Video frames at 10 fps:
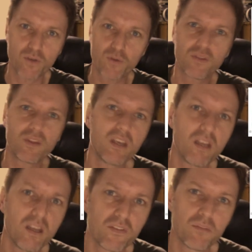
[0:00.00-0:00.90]
You're
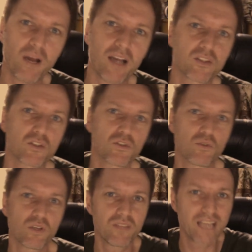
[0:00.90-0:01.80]
thinking of the
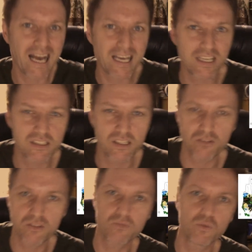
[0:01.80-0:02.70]
backstory, of the
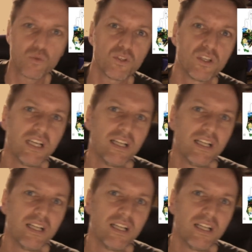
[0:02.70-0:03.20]
anecdotes, of all the